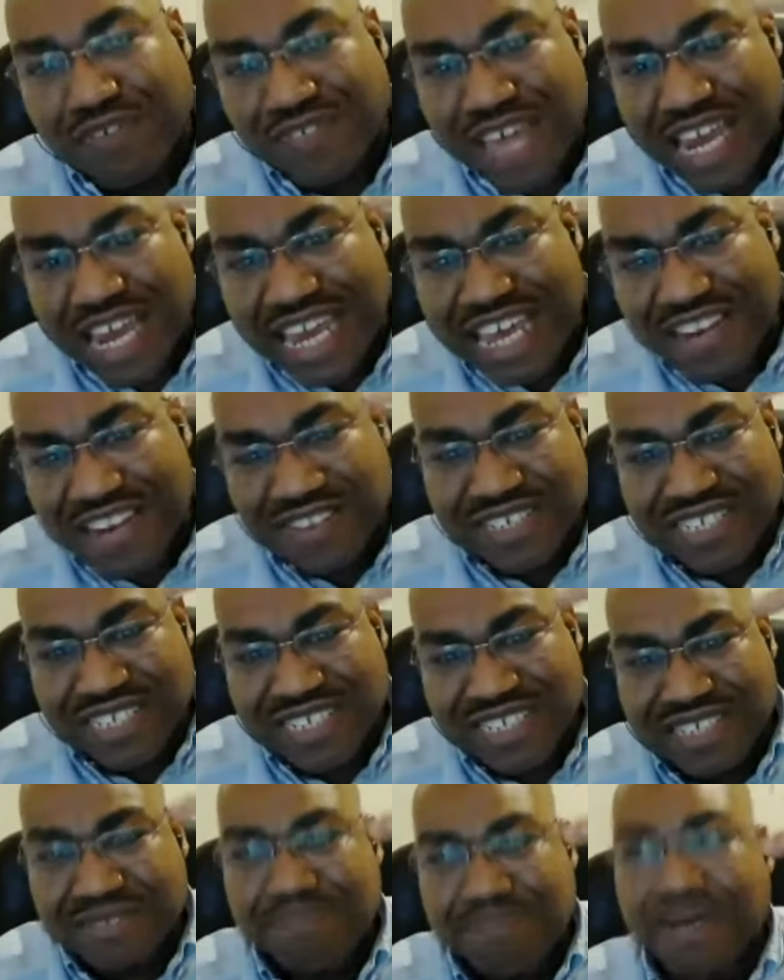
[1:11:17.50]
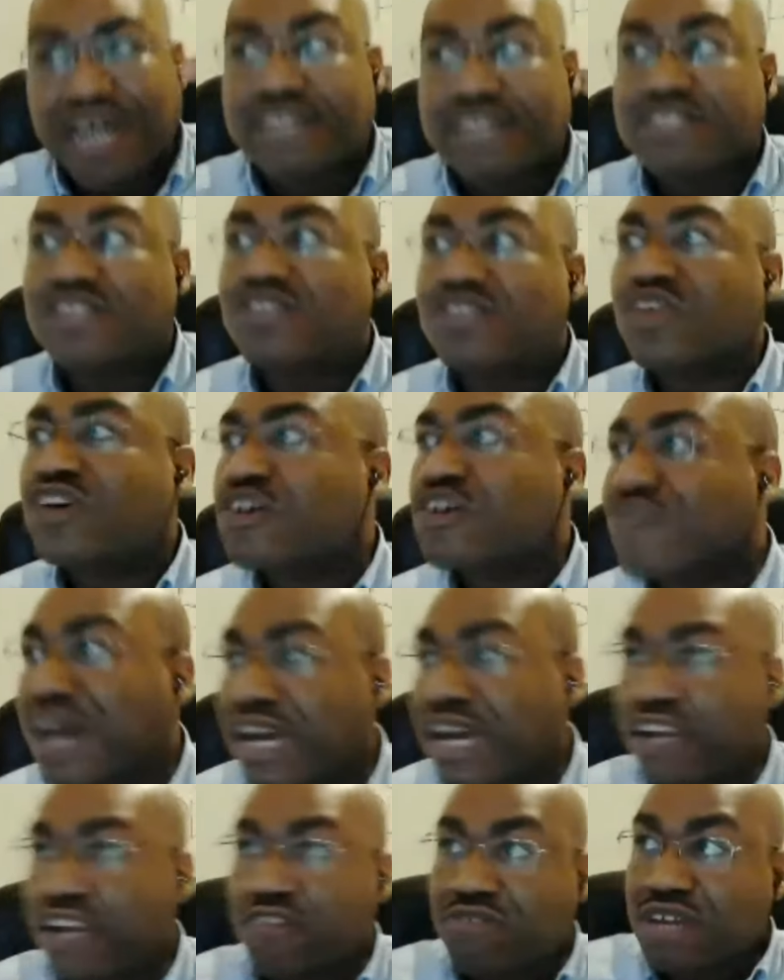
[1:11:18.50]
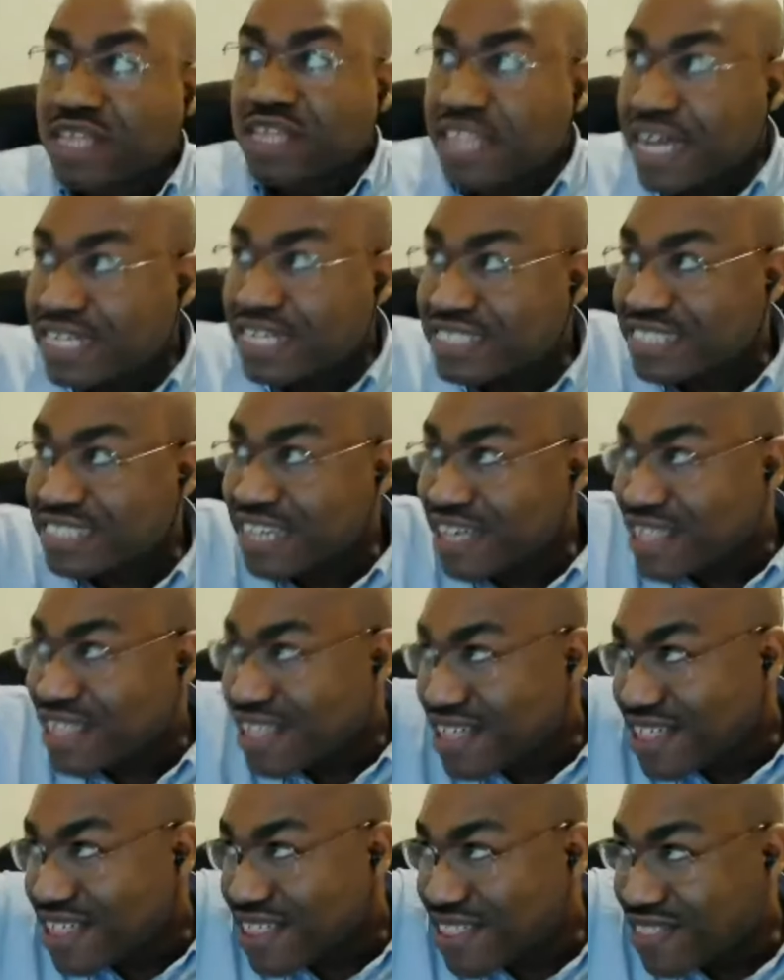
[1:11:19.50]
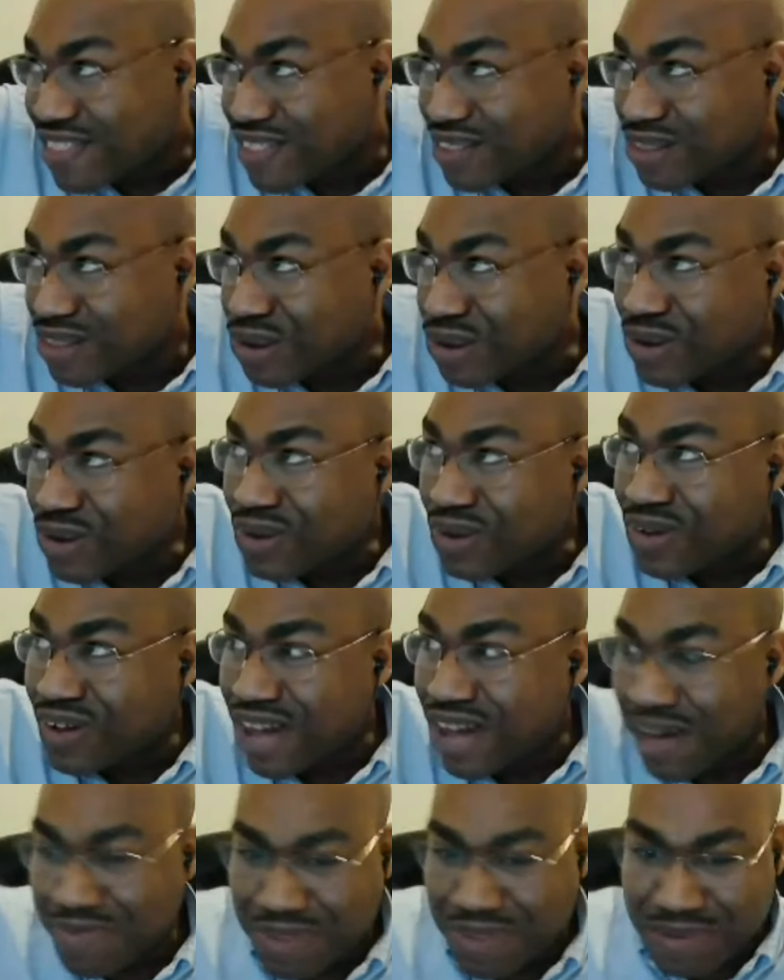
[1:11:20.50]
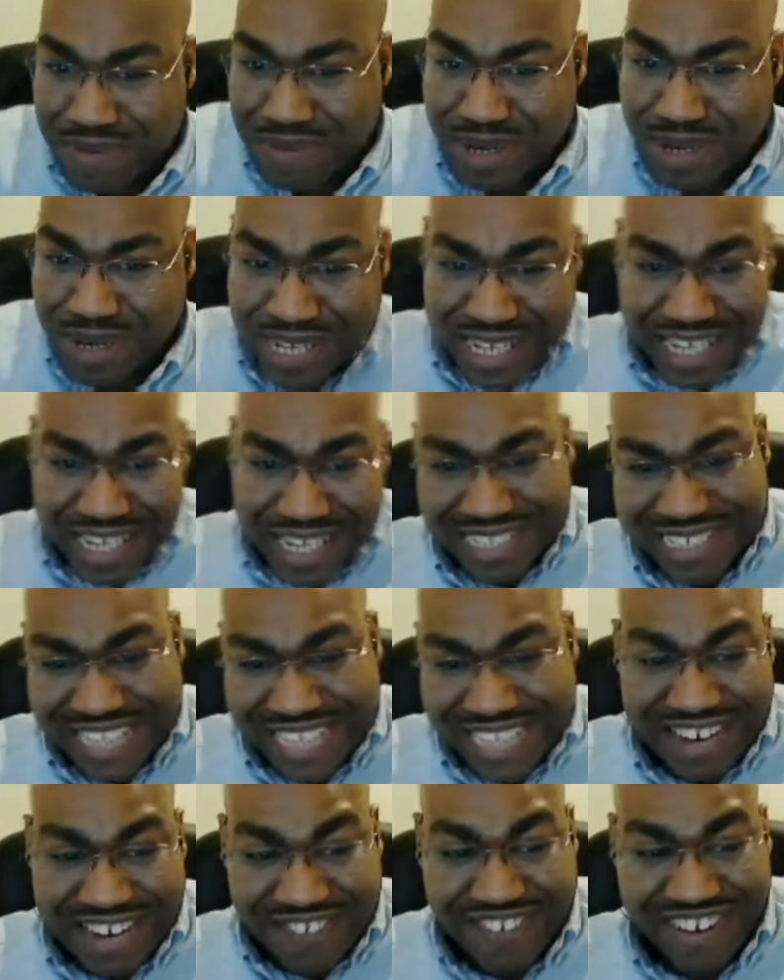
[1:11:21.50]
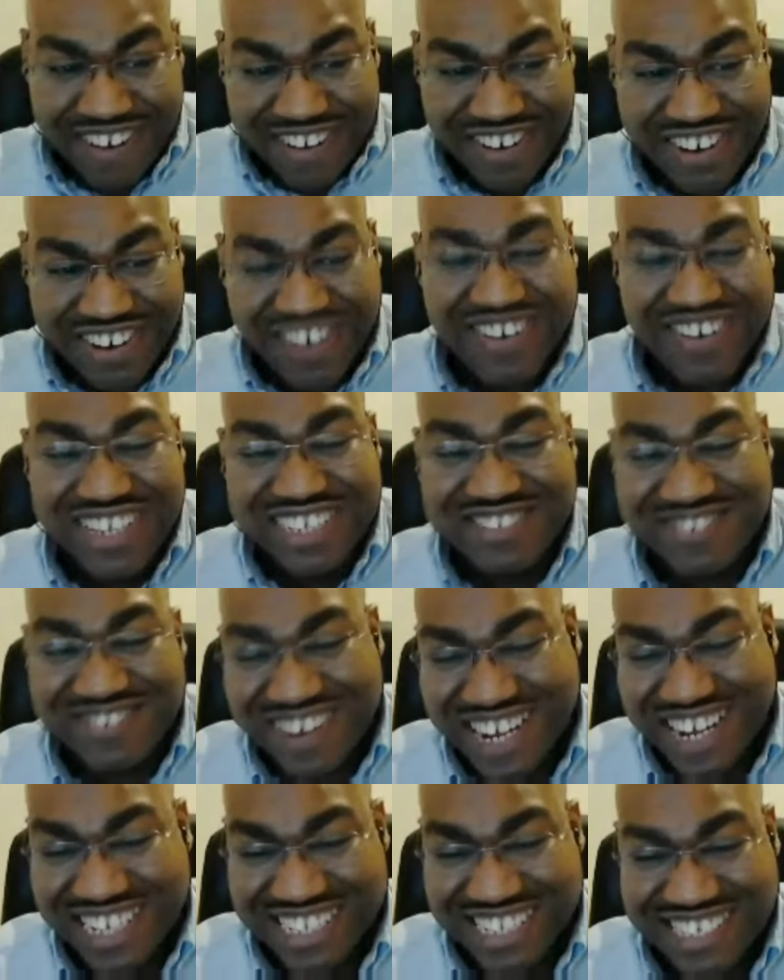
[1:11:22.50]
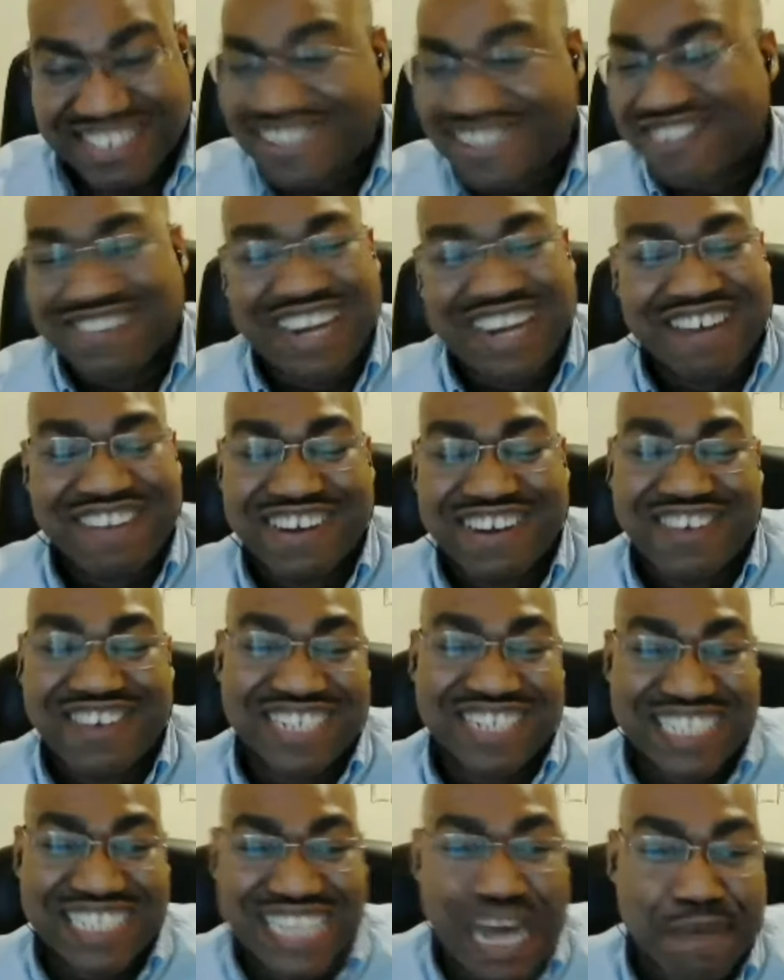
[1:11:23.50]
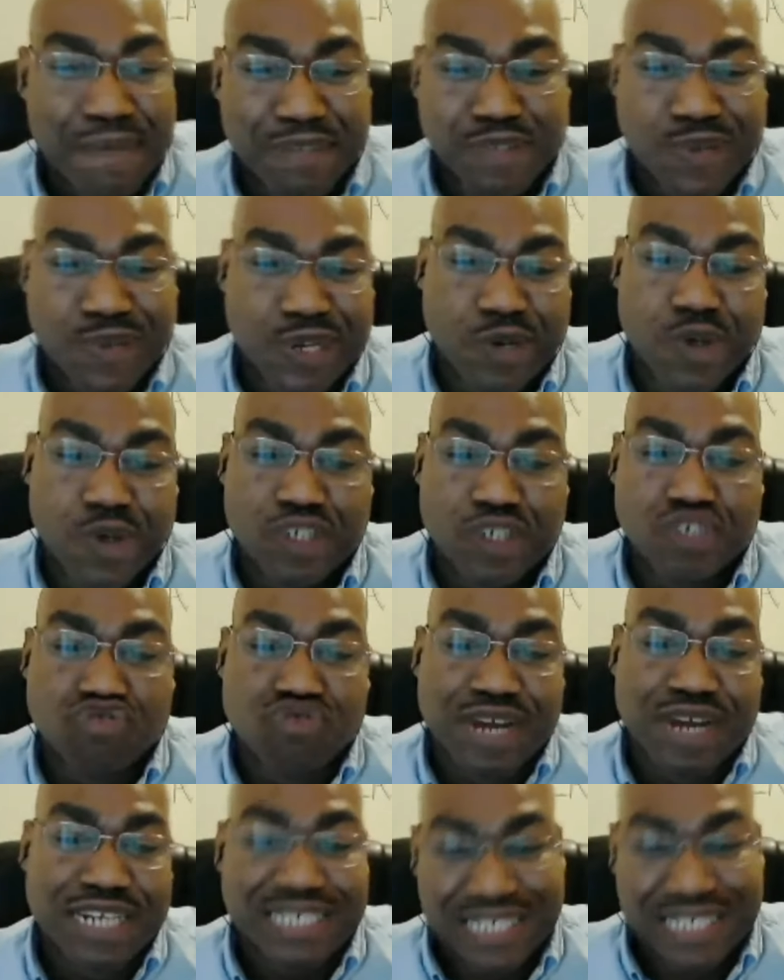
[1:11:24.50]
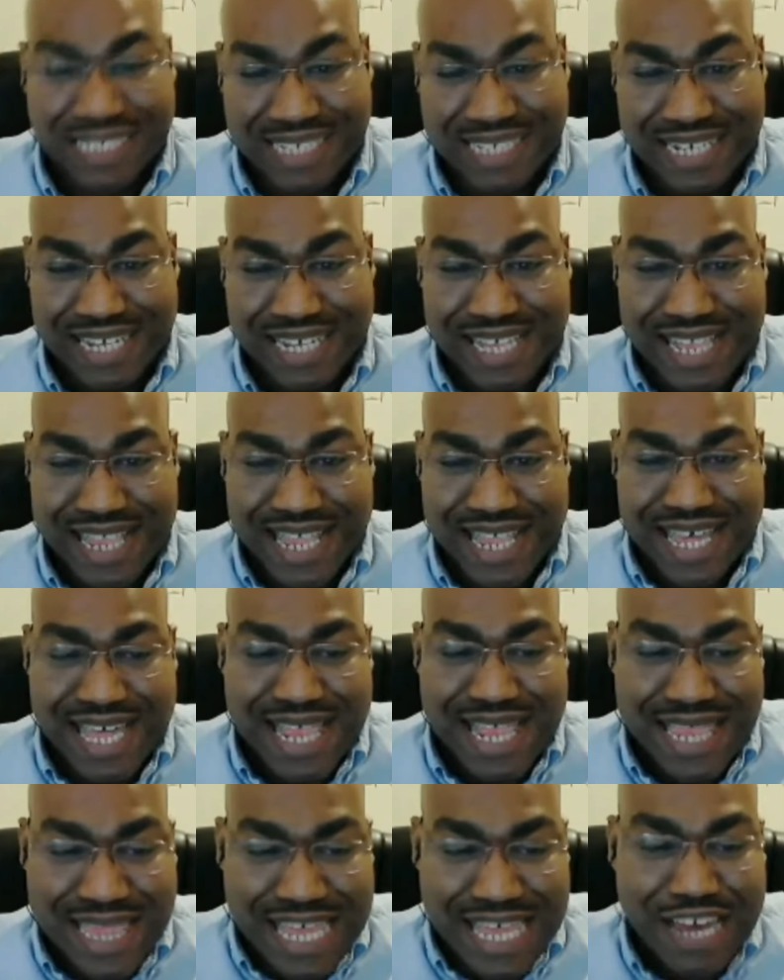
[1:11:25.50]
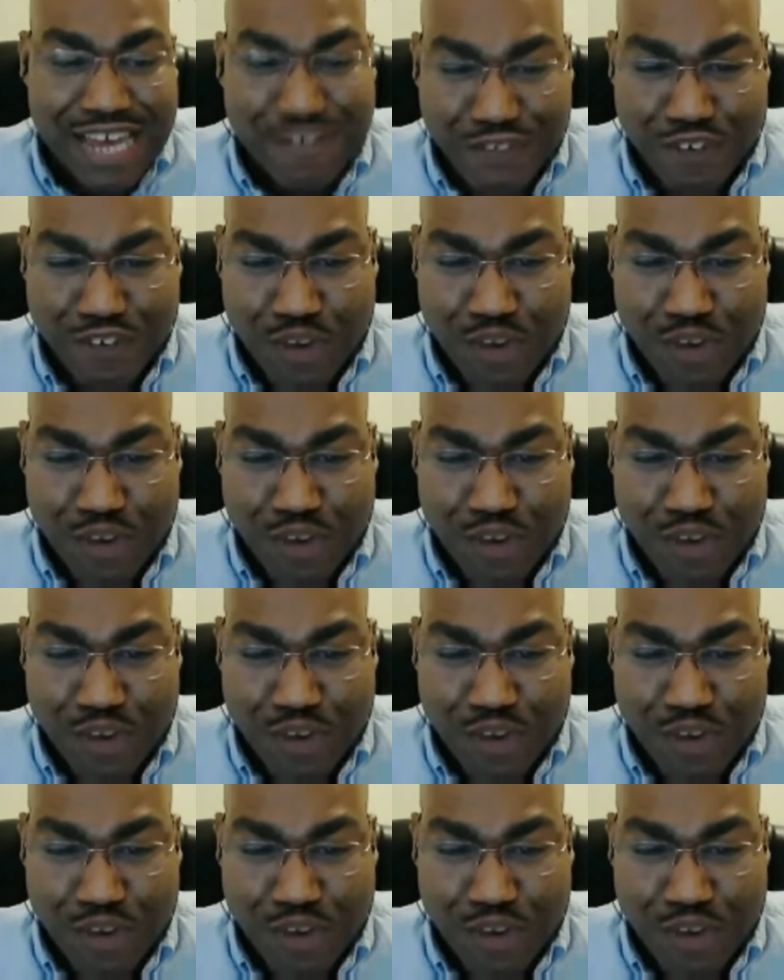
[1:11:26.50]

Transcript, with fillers: that energy spot to look around and realize that the local optima is not where you're going to rest. Not where you're going to stop. It's where you're going to rest, think for a